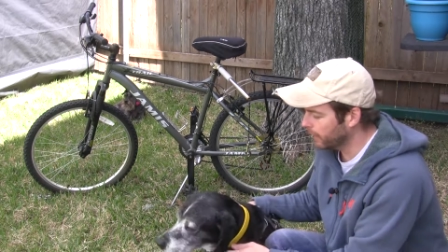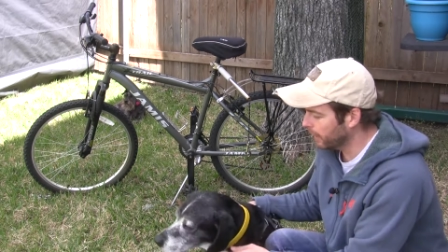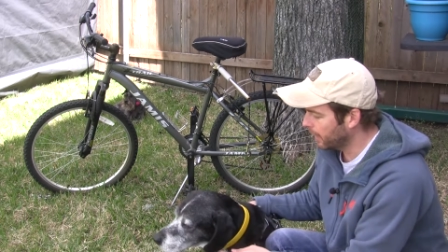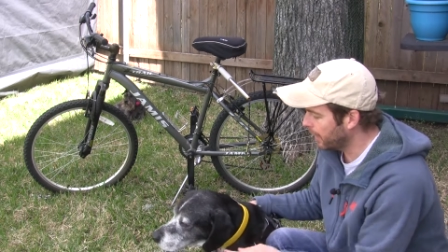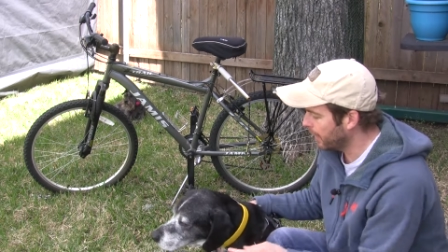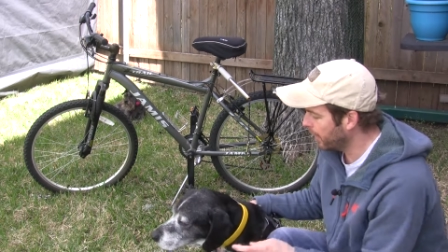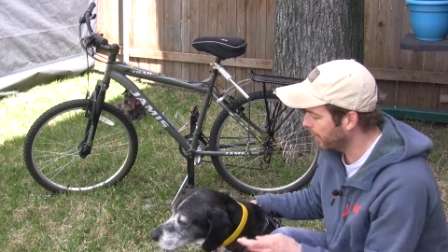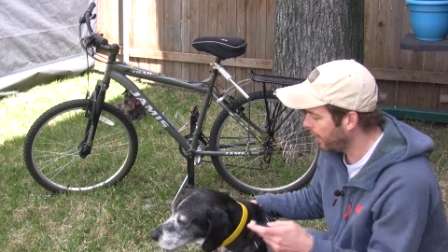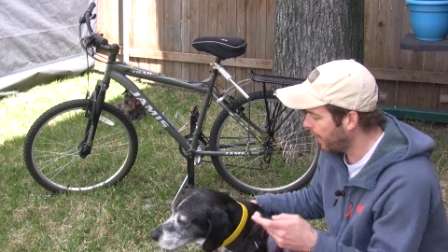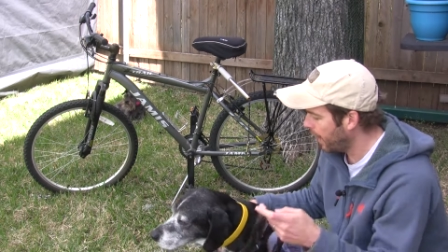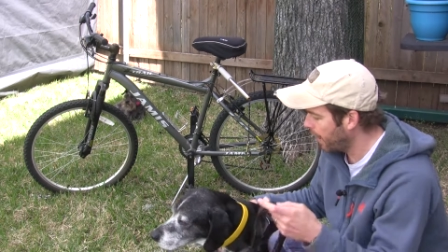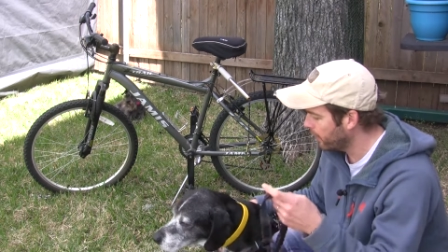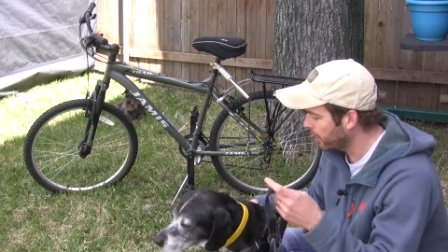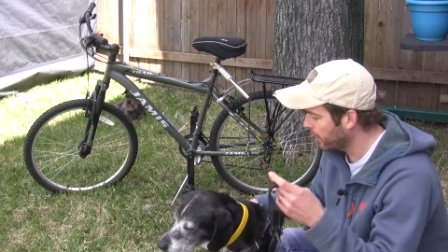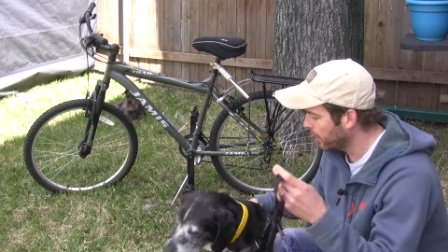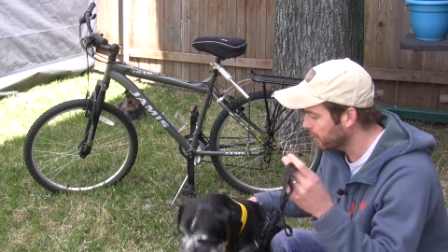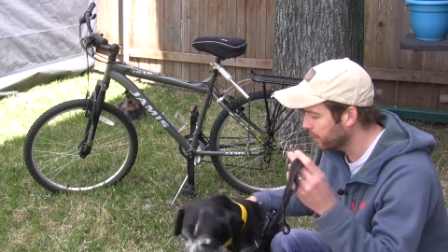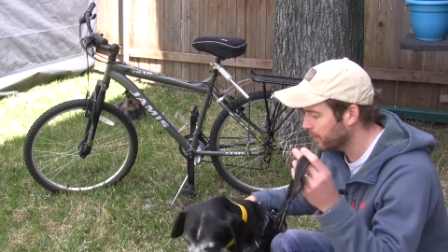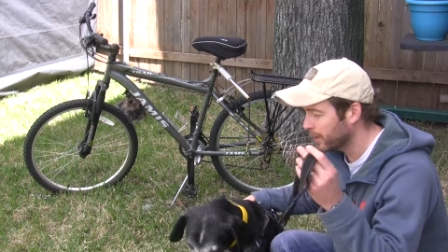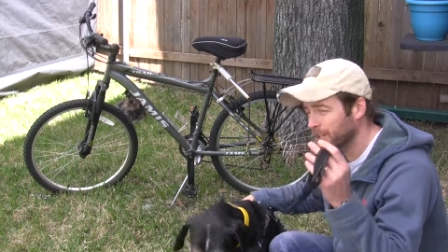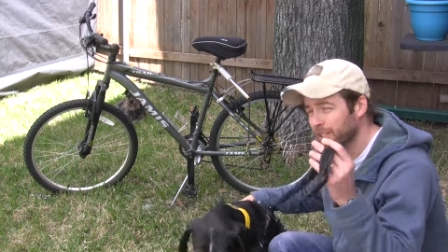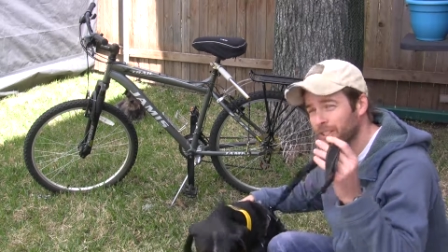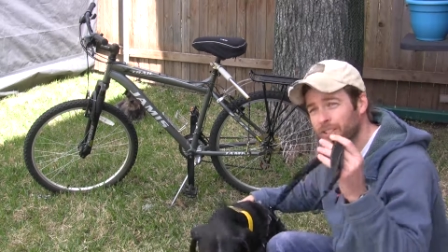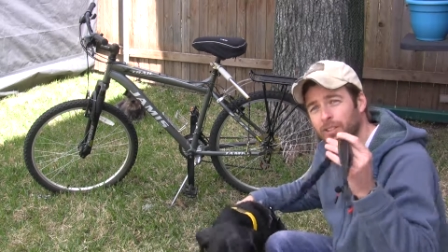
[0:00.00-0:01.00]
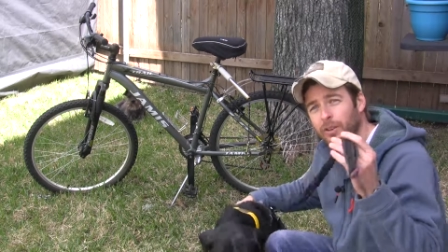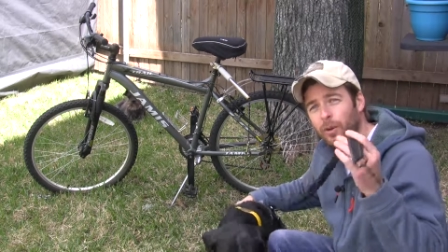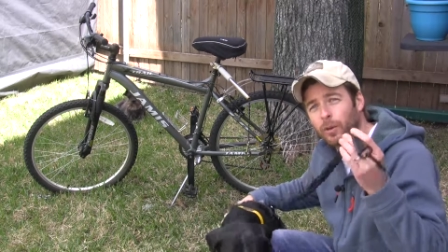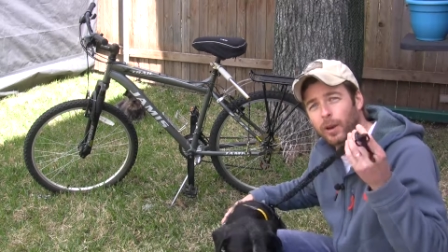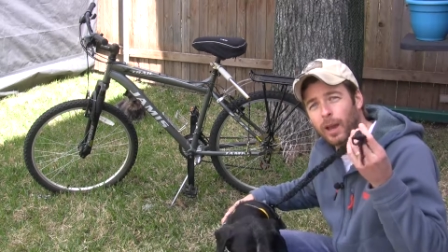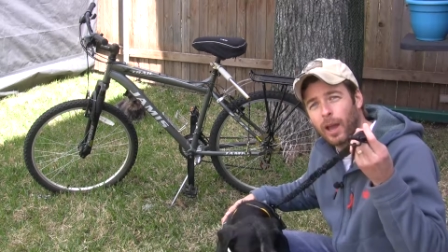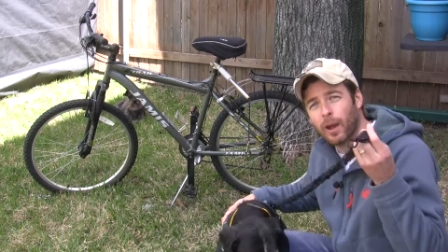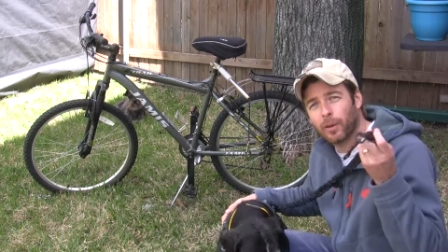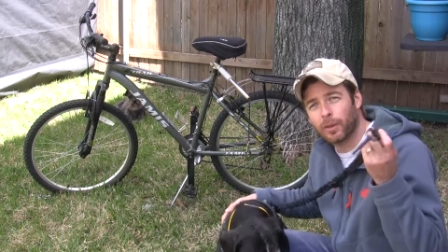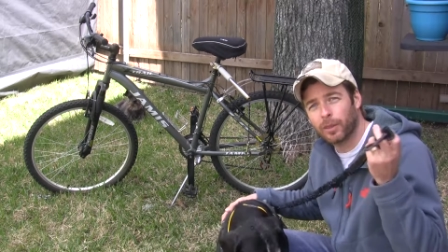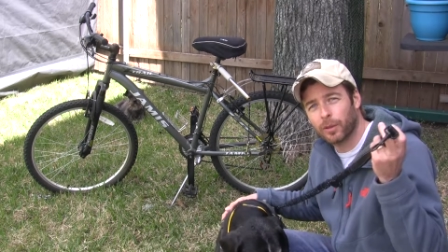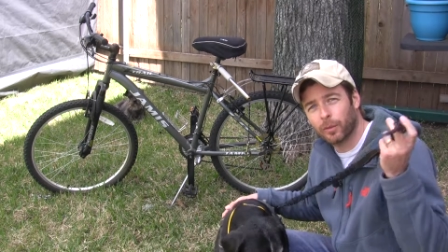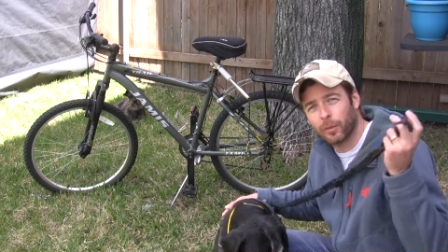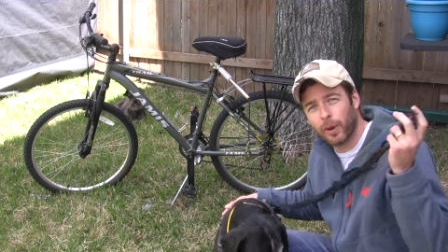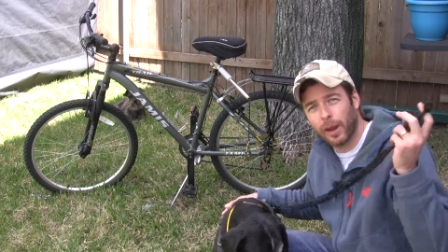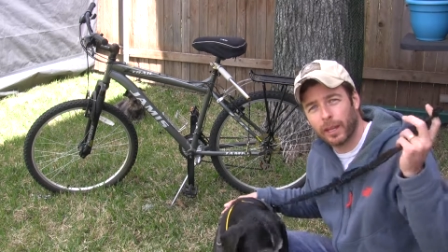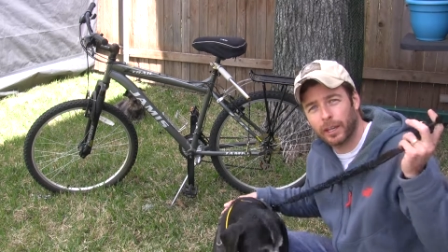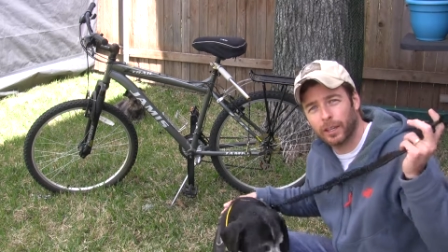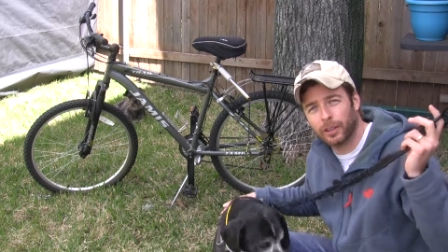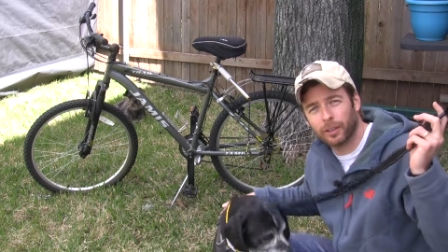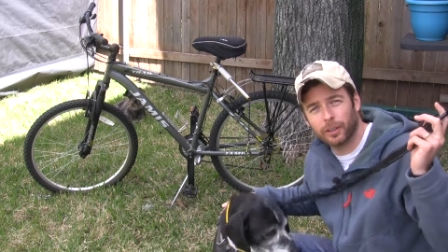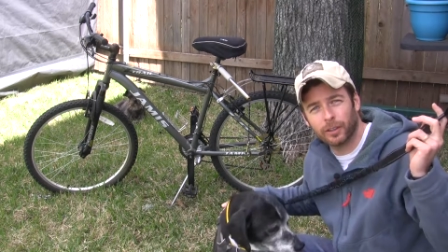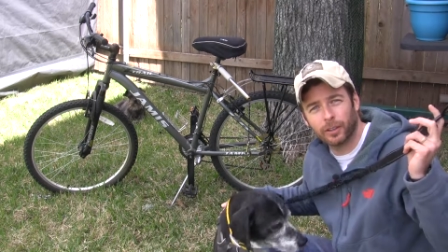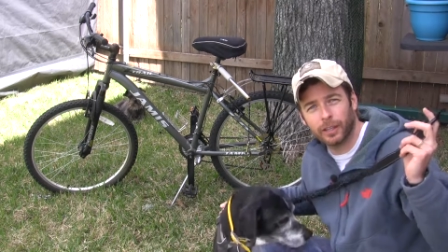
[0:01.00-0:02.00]
I recommend just going out with a
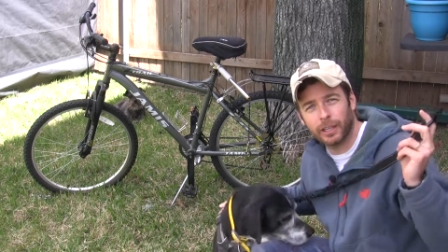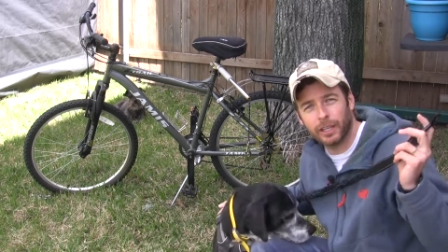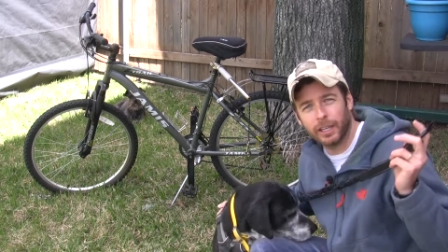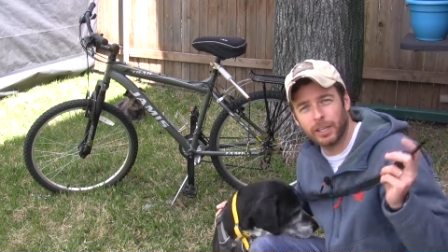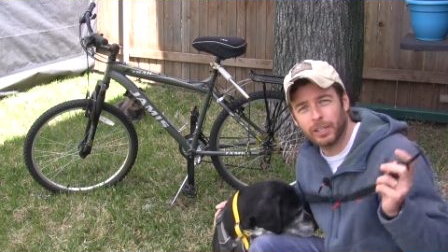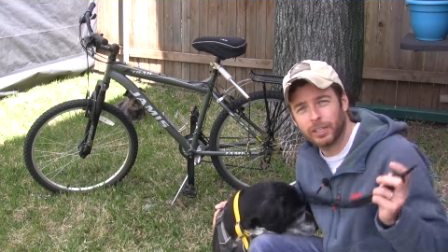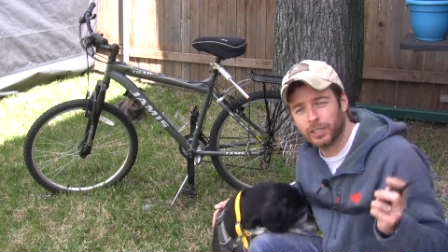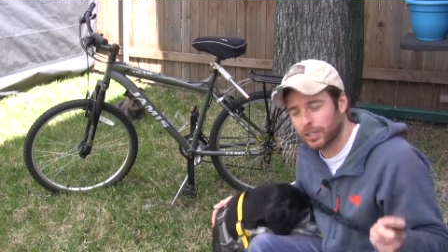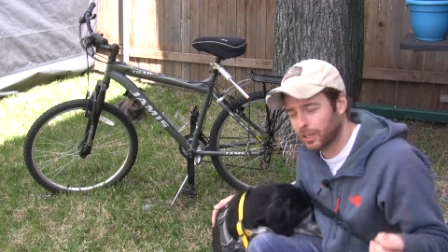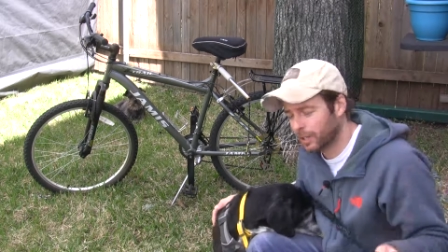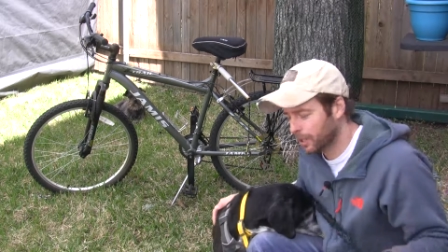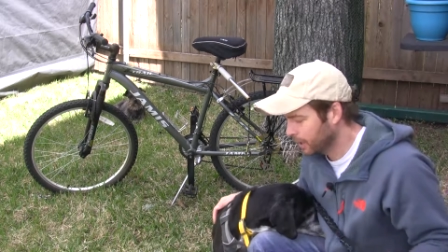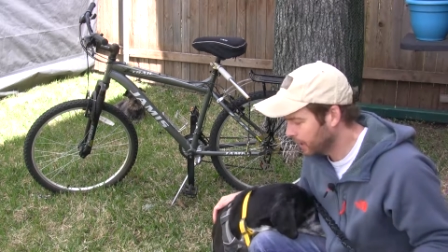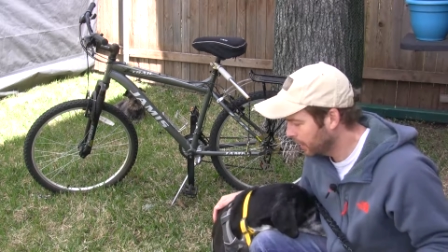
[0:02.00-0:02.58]
regular leash